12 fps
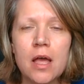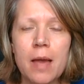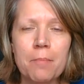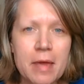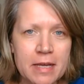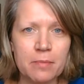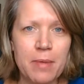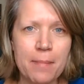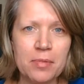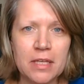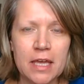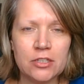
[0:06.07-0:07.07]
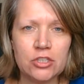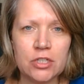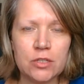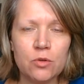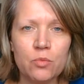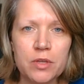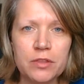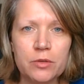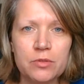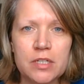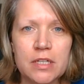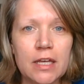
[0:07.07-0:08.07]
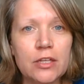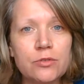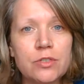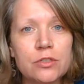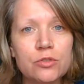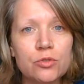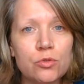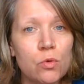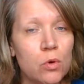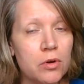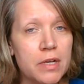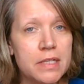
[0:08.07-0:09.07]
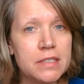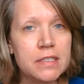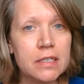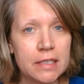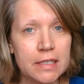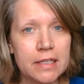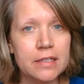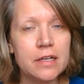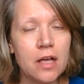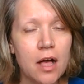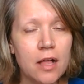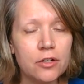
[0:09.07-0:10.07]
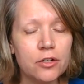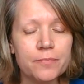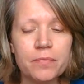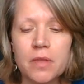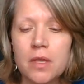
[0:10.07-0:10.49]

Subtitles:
makeup application with you today using True Aura's Clean Color.